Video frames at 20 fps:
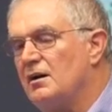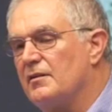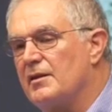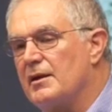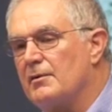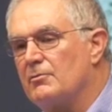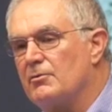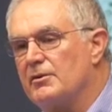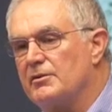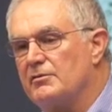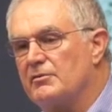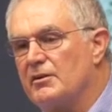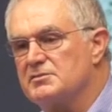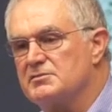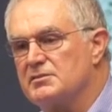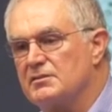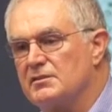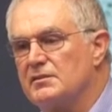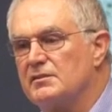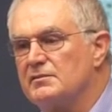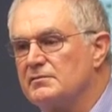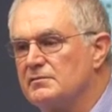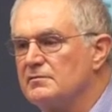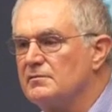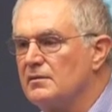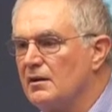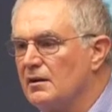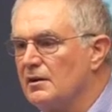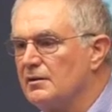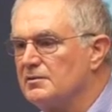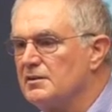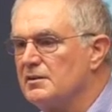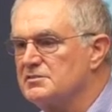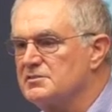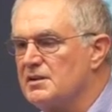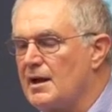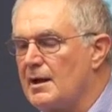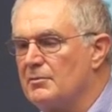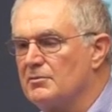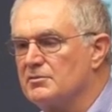They were interested in
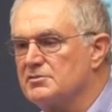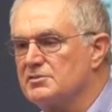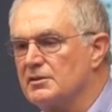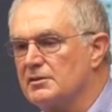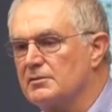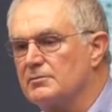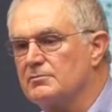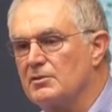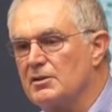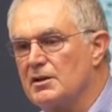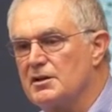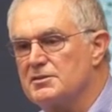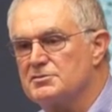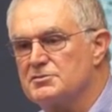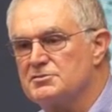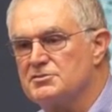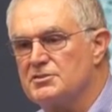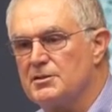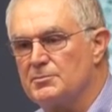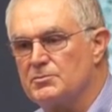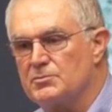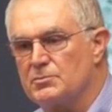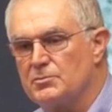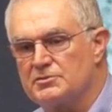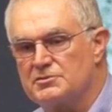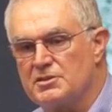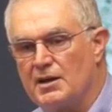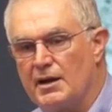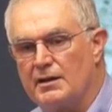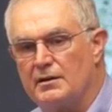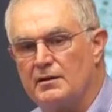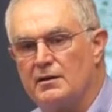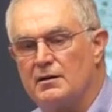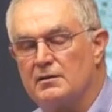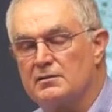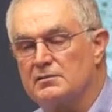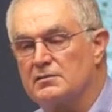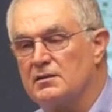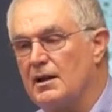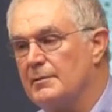establishing relationships with China
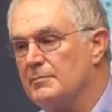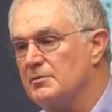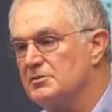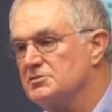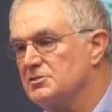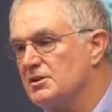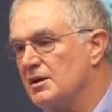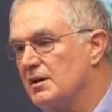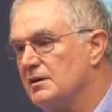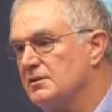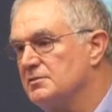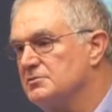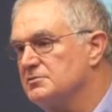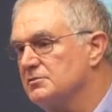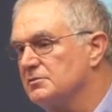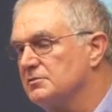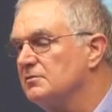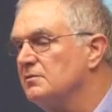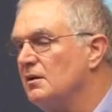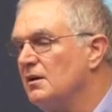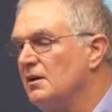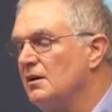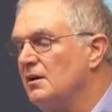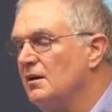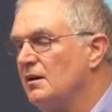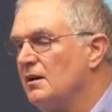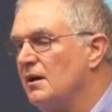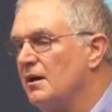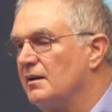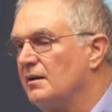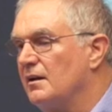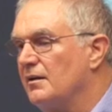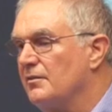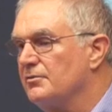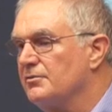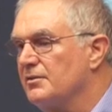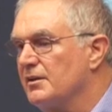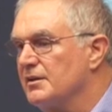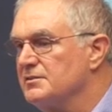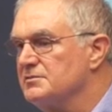on climate change and other
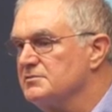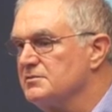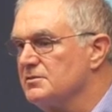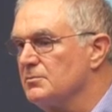things.